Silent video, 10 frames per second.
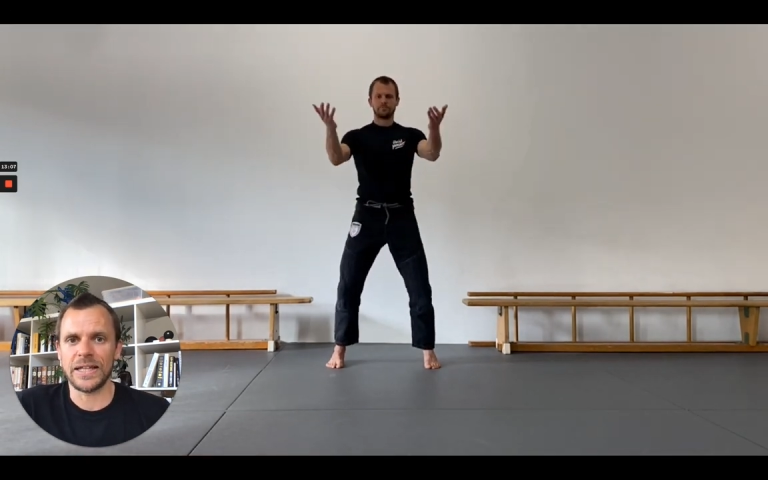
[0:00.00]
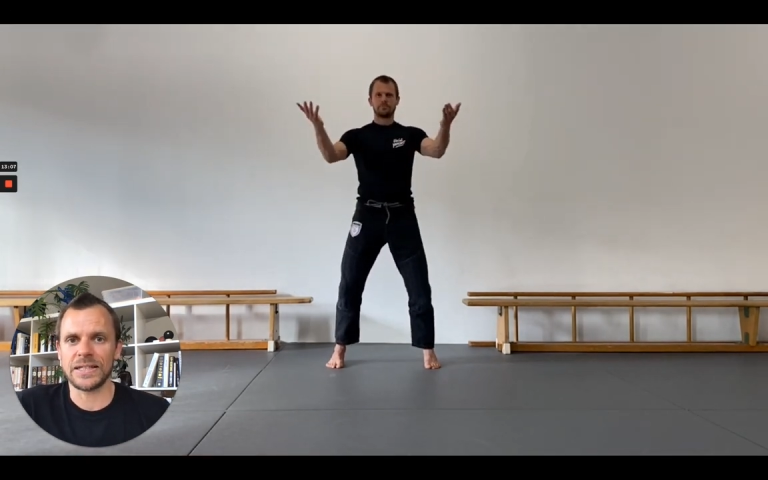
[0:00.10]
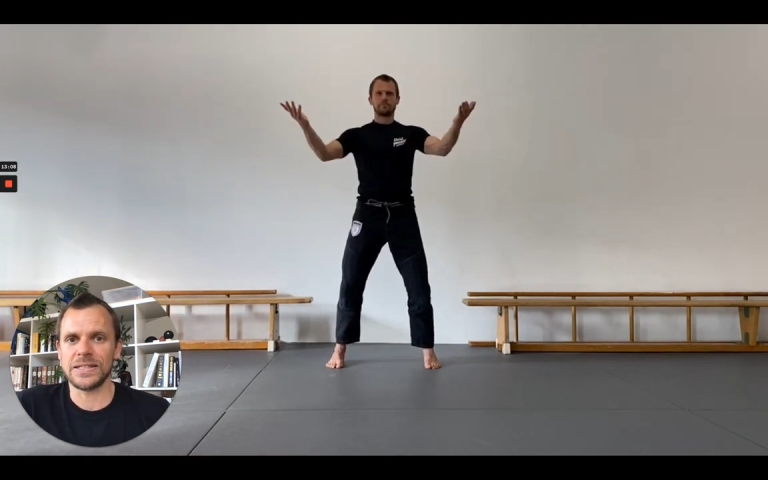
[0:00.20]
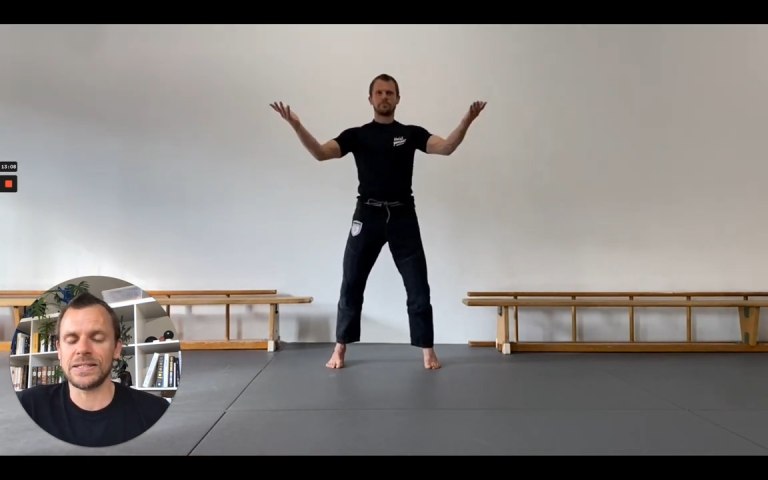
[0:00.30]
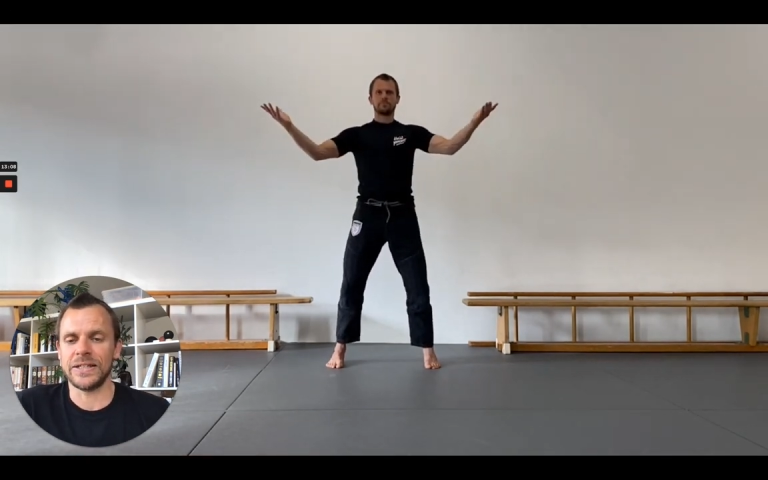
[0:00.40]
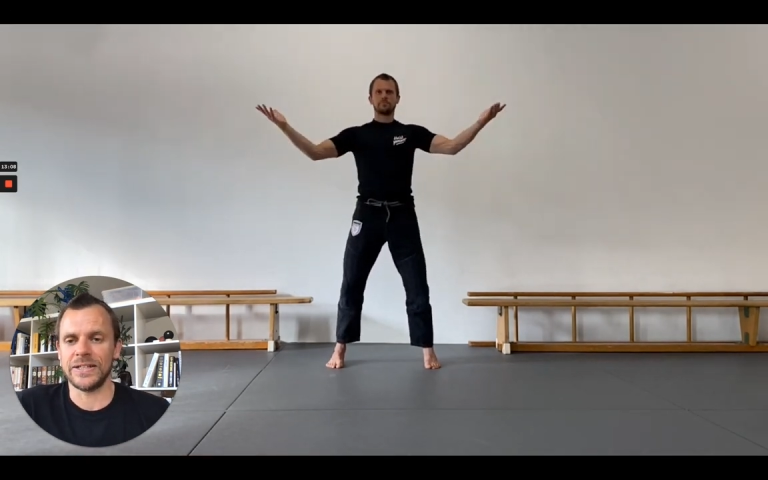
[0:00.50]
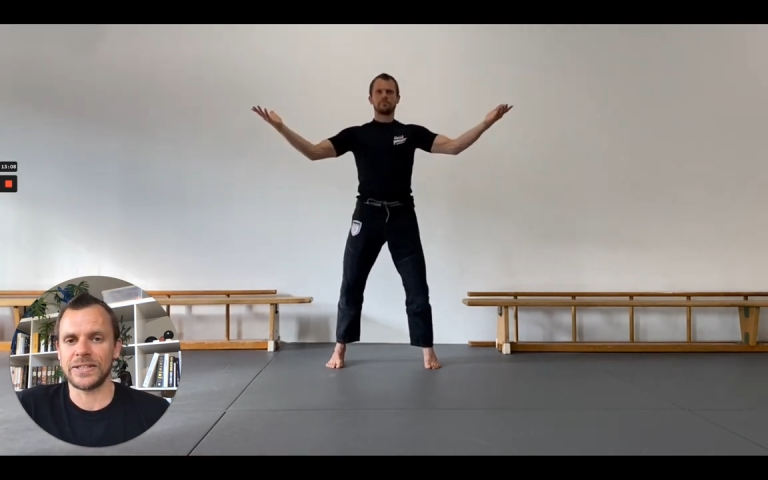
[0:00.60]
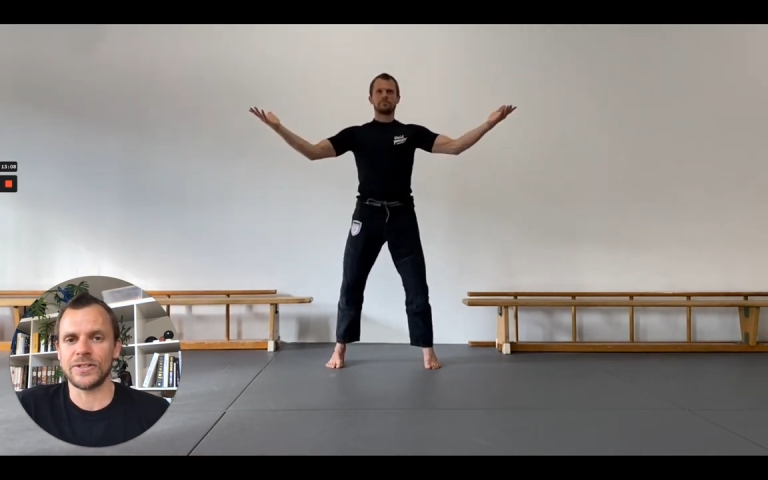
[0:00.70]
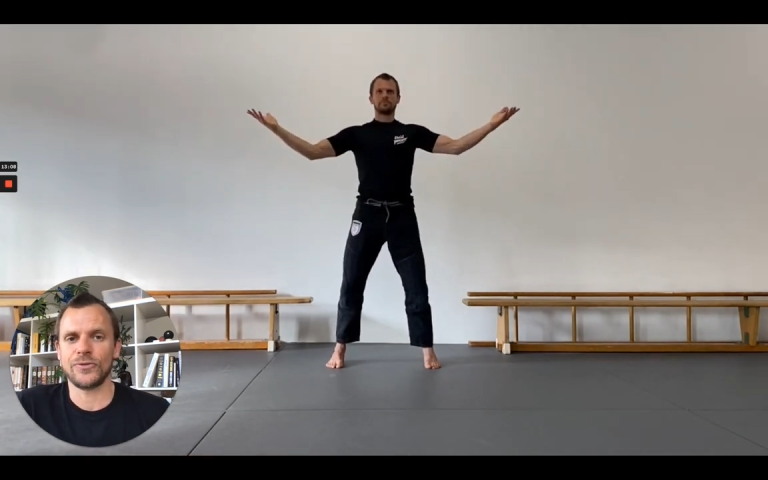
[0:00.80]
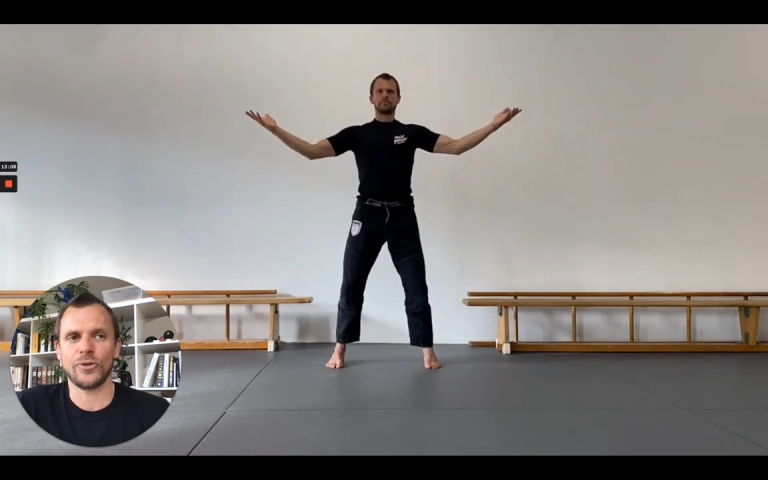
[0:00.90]

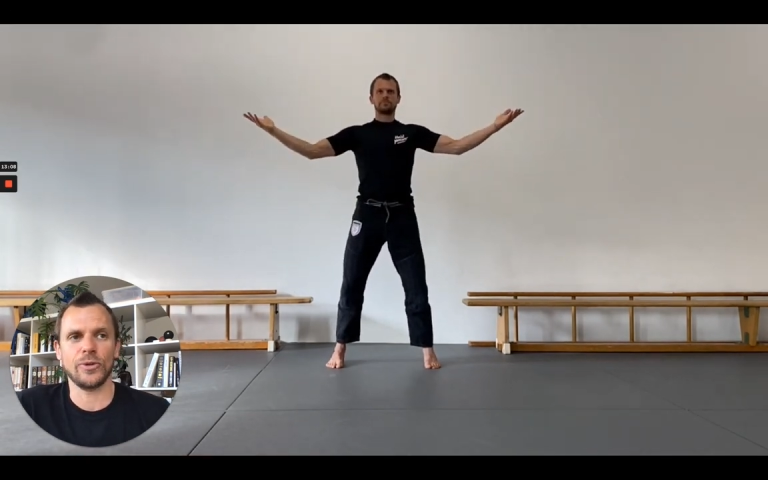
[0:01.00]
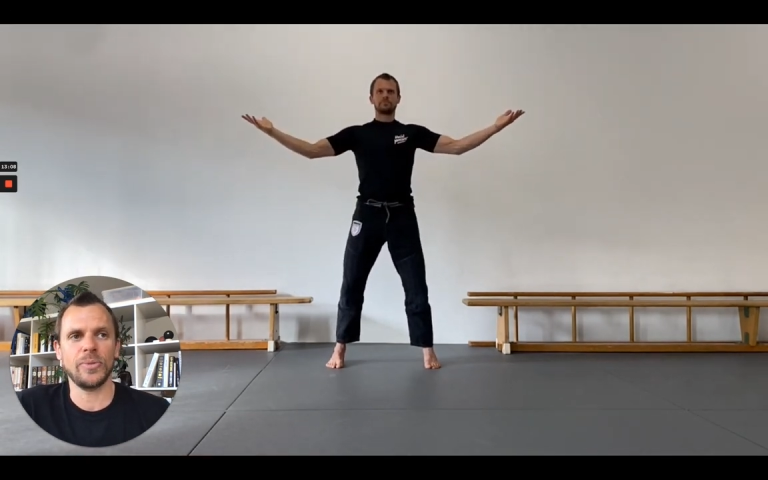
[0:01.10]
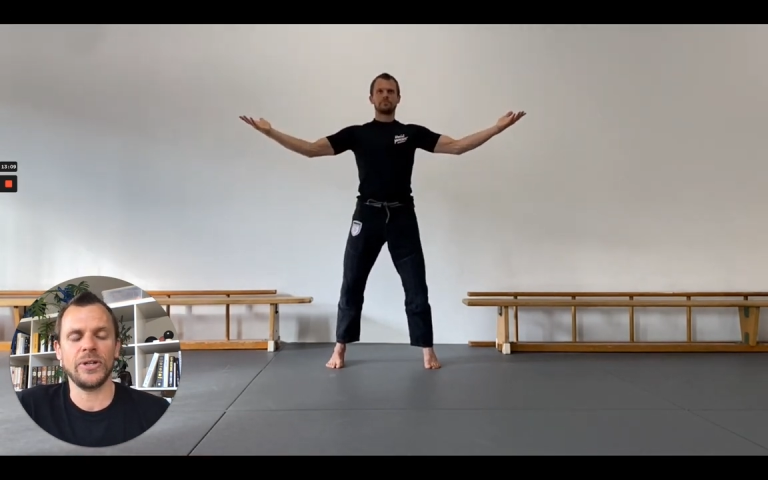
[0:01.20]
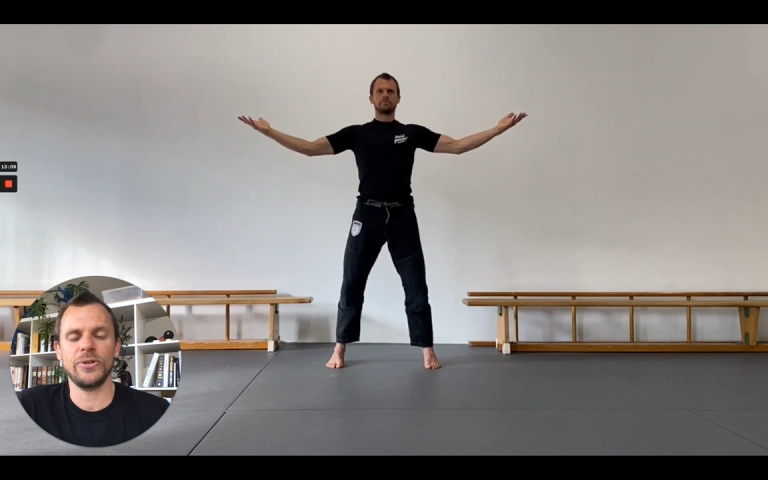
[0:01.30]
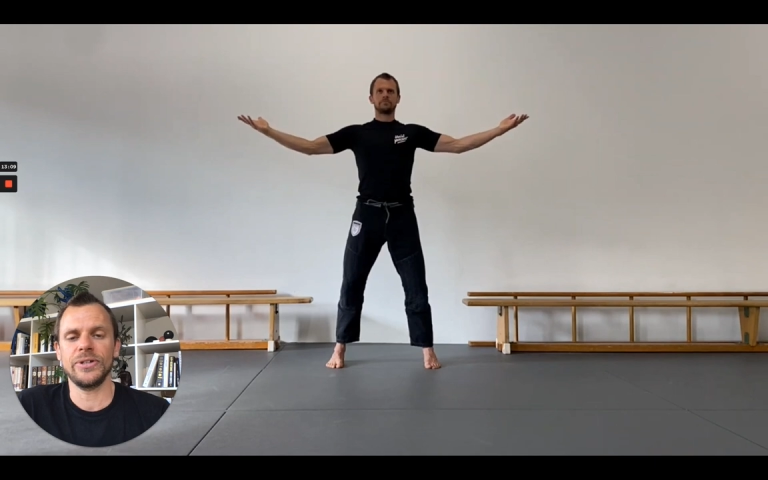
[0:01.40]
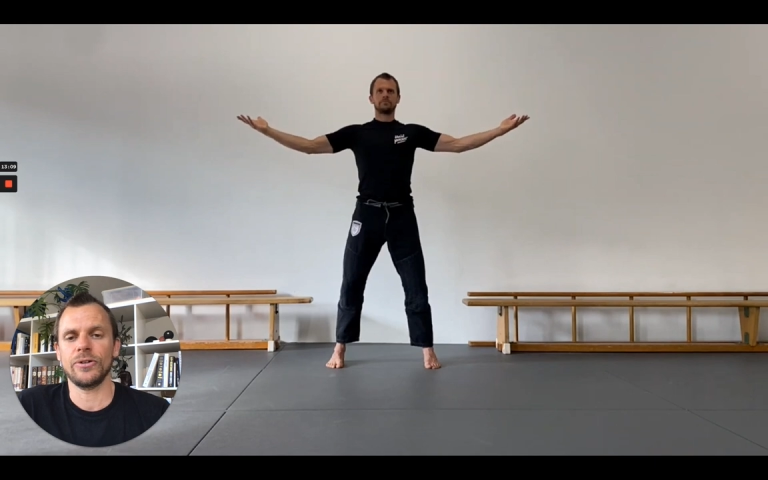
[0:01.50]
exercises for a period